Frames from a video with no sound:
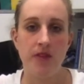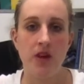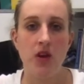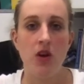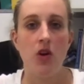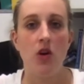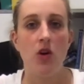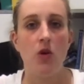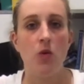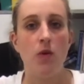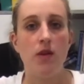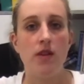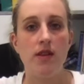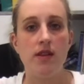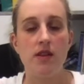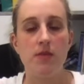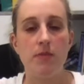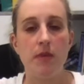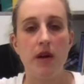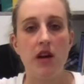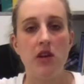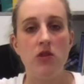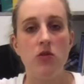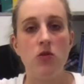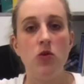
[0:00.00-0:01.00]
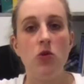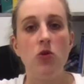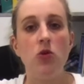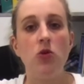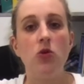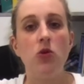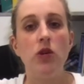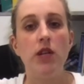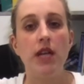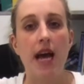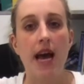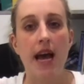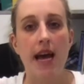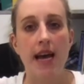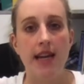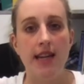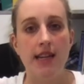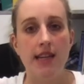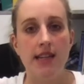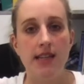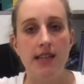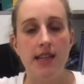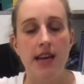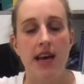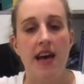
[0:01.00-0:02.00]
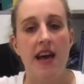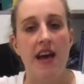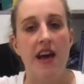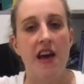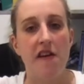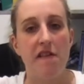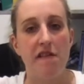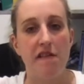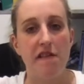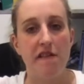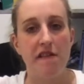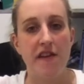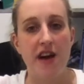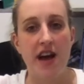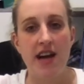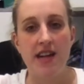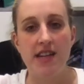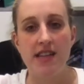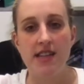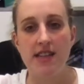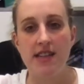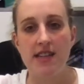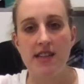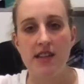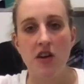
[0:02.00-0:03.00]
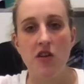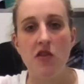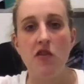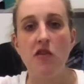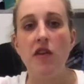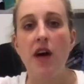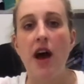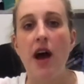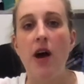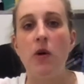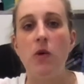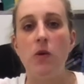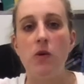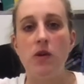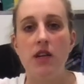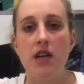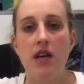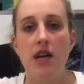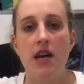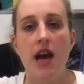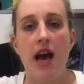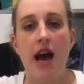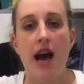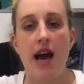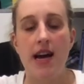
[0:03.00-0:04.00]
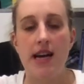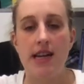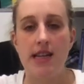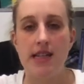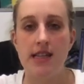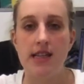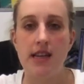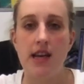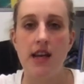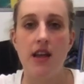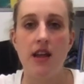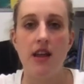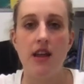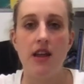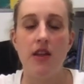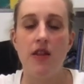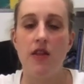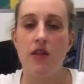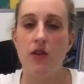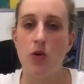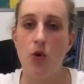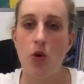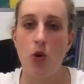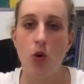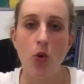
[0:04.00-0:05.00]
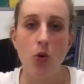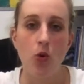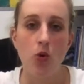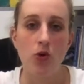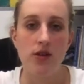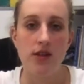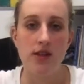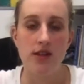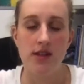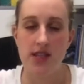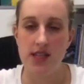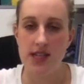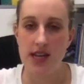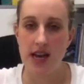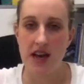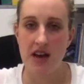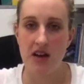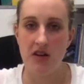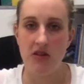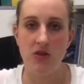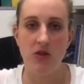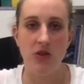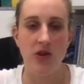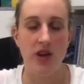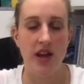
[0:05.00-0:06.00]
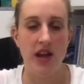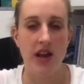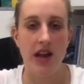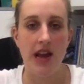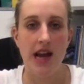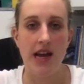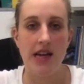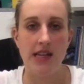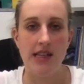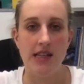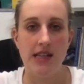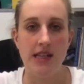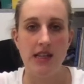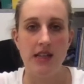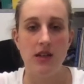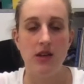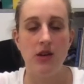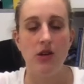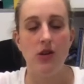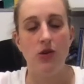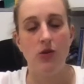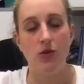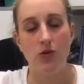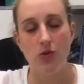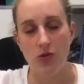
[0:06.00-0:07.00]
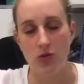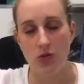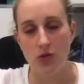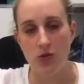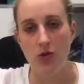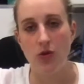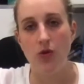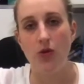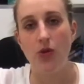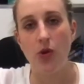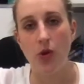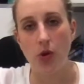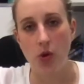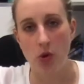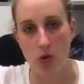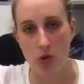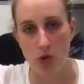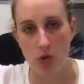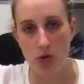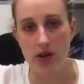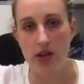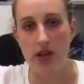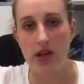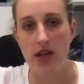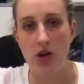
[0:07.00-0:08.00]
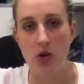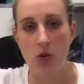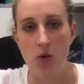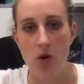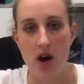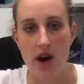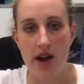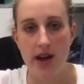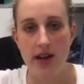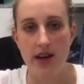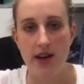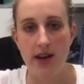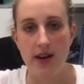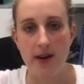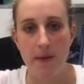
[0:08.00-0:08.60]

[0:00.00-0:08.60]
When the spinal cord ends, it fans itself out as the horse's tail in Latin, or the Cauda equina.